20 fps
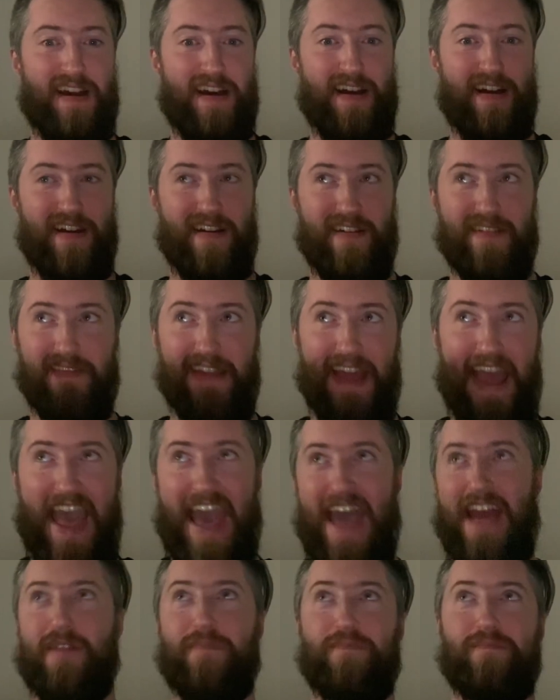
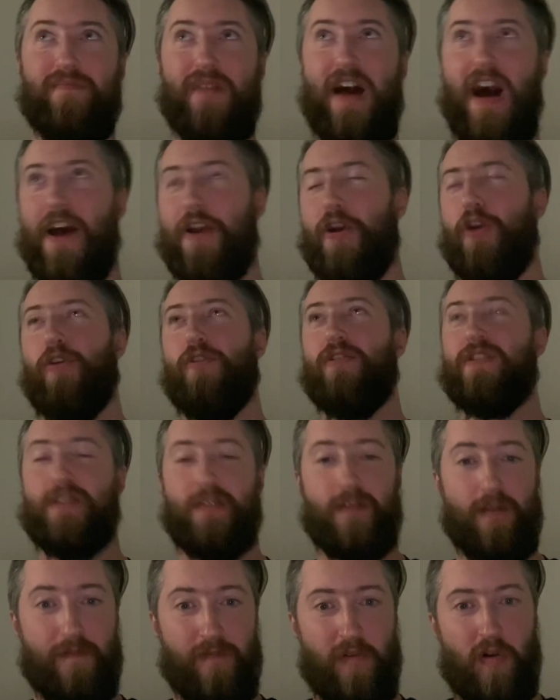Adam on
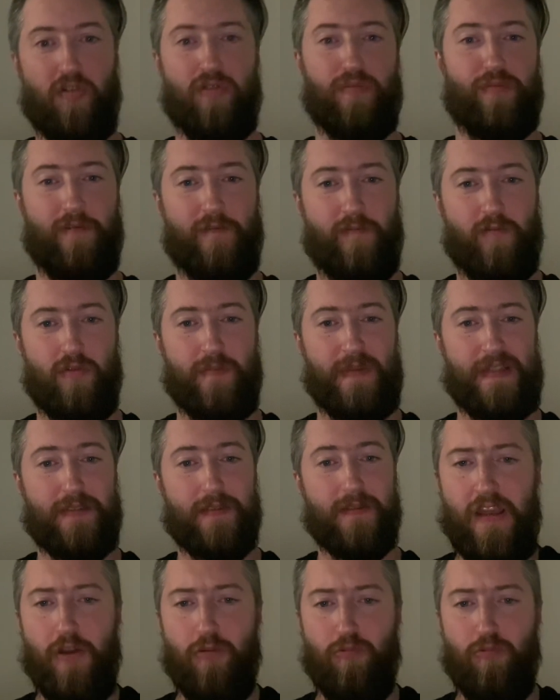Earth's vocal performance.